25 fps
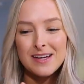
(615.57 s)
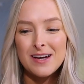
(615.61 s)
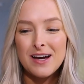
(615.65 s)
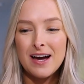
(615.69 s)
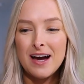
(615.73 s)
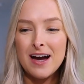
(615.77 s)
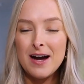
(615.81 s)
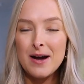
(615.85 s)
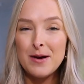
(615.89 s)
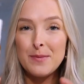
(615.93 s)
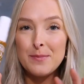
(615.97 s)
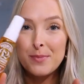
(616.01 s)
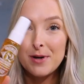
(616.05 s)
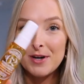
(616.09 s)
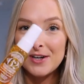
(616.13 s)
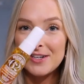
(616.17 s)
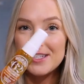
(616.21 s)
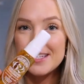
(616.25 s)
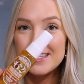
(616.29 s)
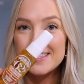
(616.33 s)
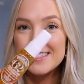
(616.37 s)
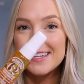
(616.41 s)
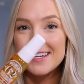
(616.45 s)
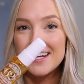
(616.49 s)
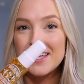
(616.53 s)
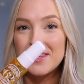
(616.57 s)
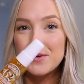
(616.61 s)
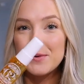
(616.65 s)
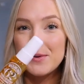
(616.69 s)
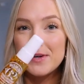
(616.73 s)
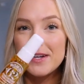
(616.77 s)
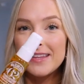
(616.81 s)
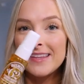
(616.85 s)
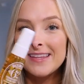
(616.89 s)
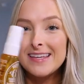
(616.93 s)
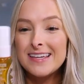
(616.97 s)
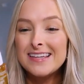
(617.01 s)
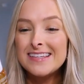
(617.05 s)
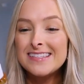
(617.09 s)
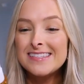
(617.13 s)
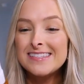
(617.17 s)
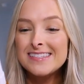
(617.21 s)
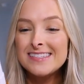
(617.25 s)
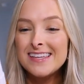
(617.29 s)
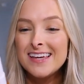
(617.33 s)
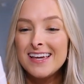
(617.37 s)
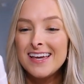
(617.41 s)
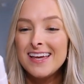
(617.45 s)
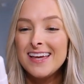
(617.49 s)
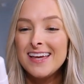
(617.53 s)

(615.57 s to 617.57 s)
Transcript: um, purchased another one of these.